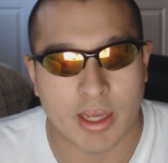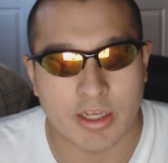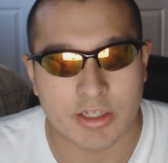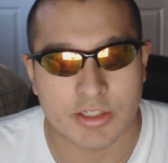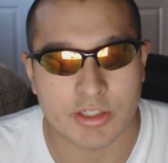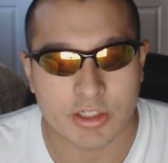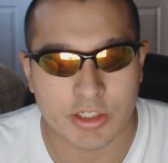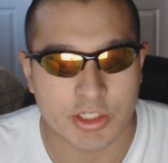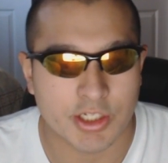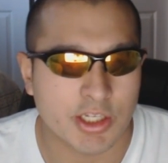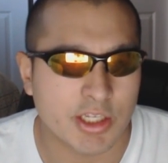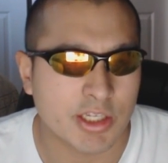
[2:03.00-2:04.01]
as
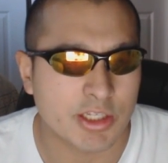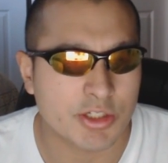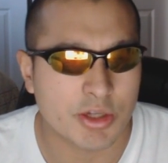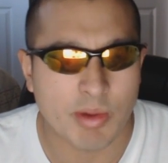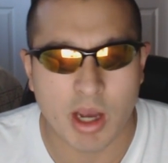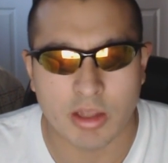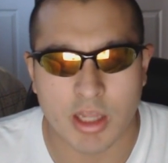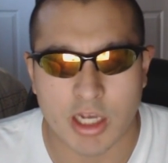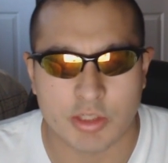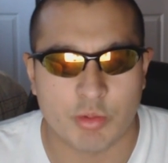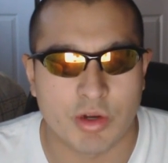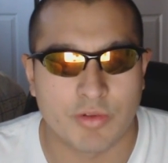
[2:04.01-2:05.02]
she somehow
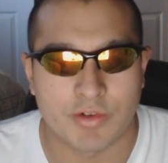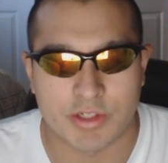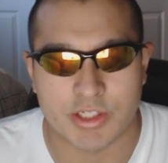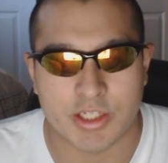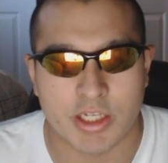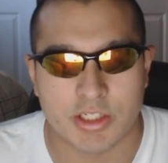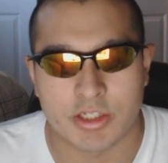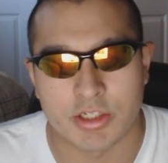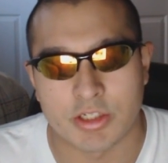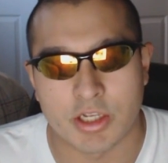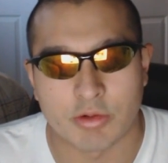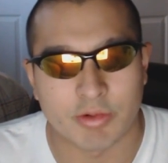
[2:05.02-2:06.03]
lost one of her
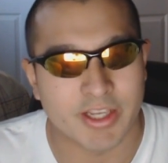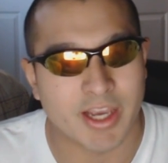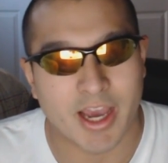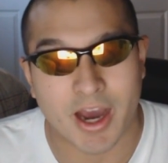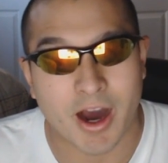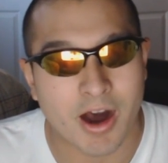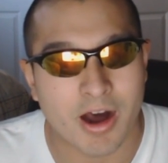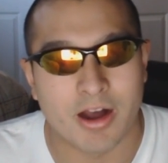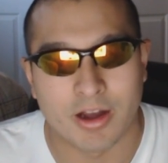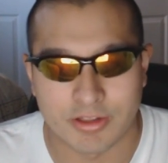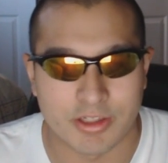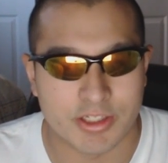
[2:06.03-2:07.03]
senses, and we
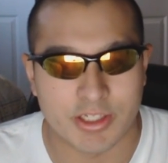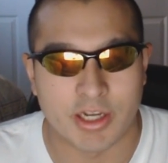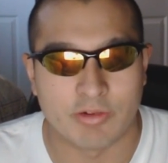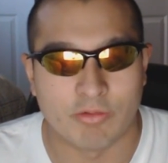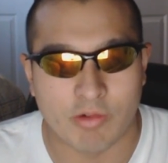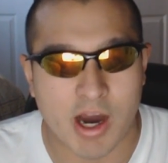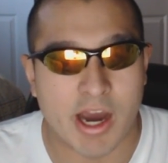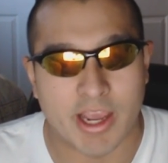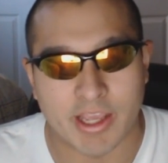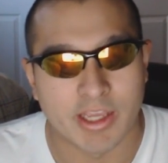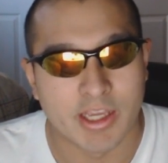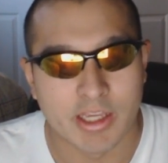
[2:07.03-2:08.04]
all understand
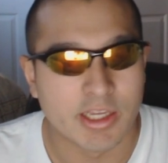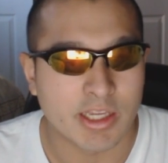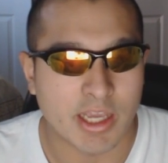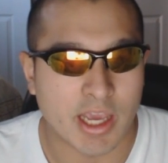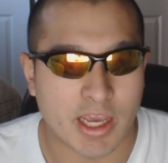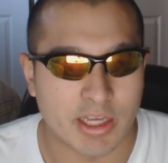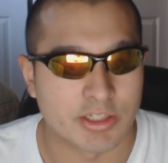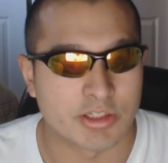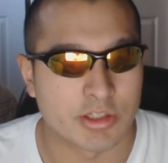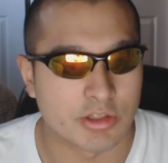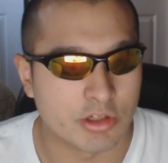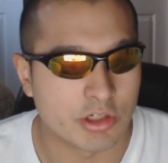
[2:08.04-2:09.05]
why,
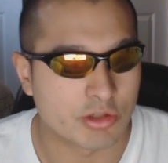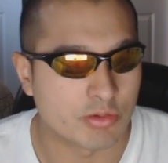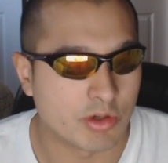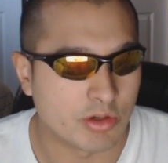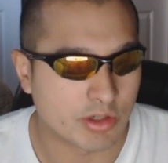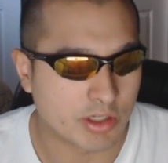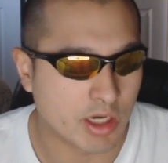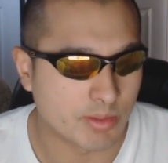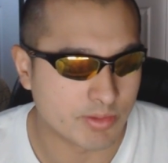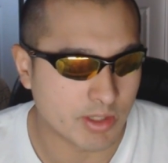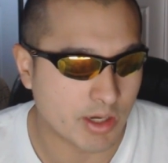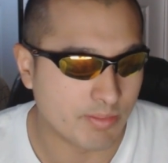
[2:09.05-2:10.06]
as the usual
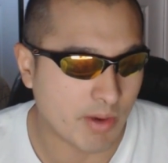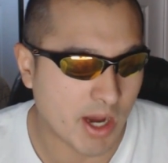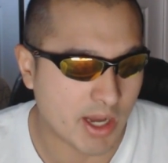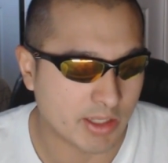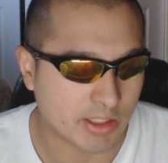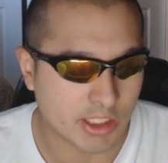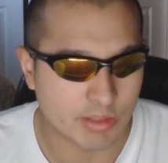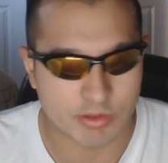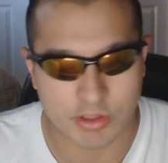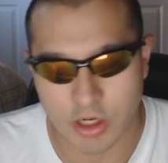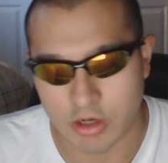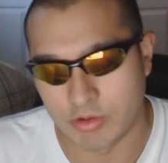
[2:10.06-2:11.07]
comes on by and
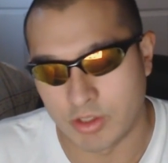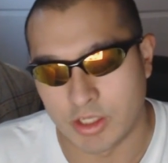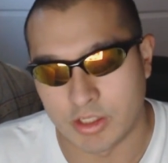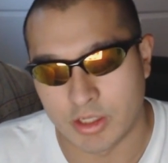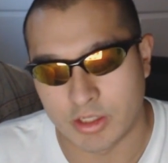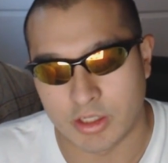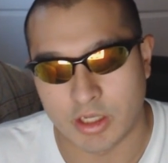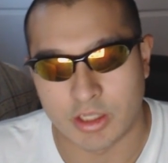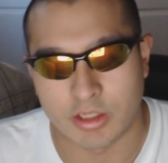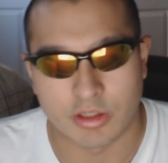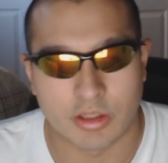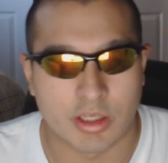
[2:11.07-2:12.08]
keeps going in
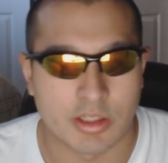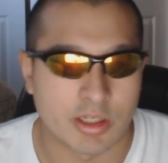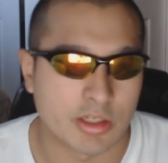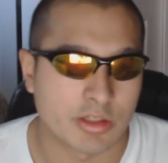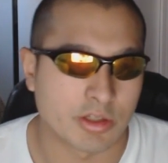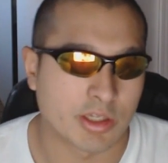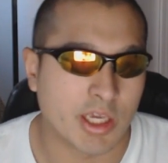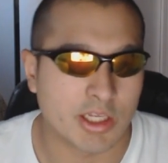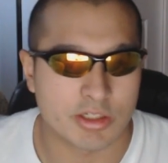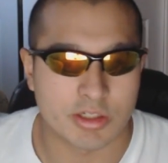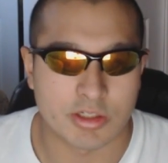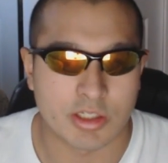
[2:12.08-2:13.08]
any other
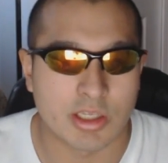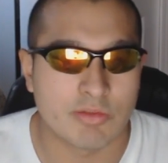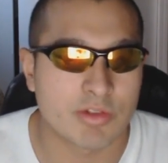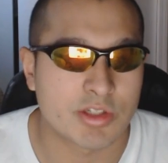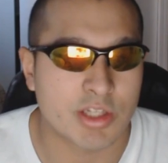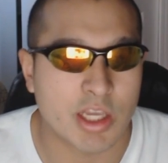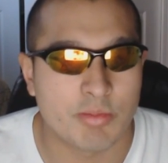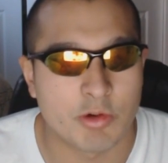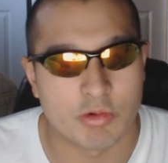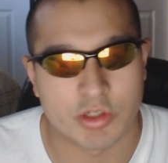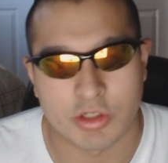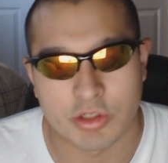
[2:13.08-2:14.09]
cases. Even
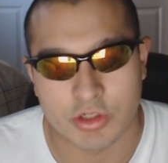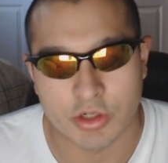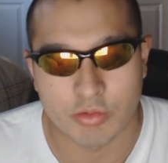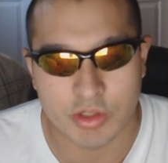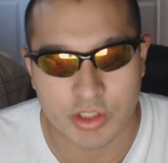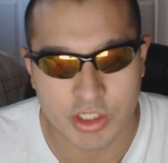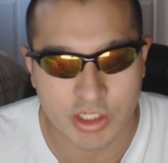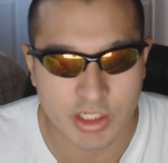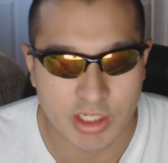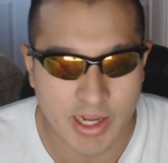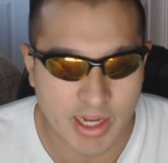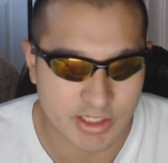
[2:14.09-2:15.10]
Saber was concerned when
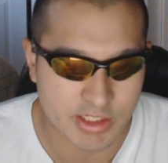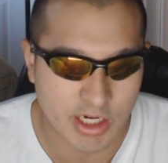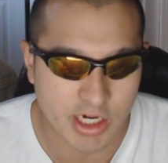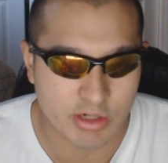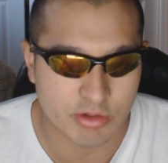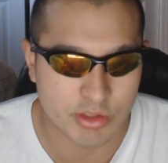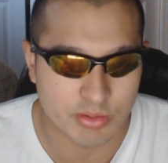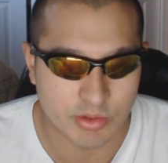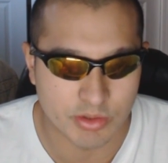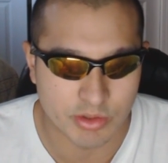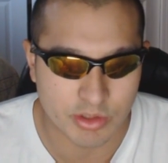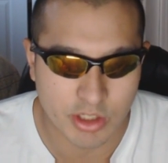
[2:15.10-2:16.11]
she asked
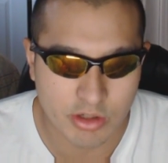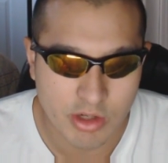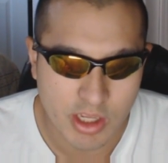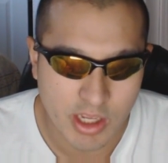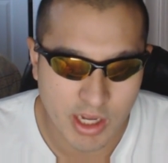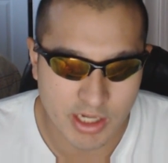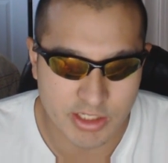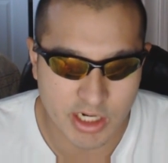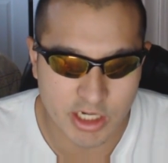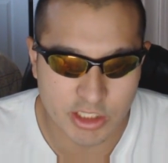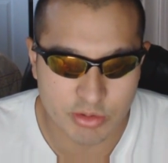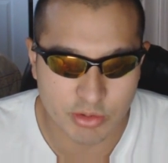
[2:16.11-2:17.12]
Irisfield, you know? As
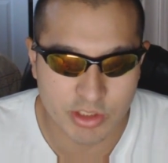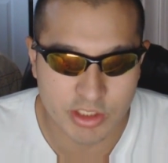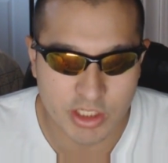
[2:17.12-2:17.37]
Irisfield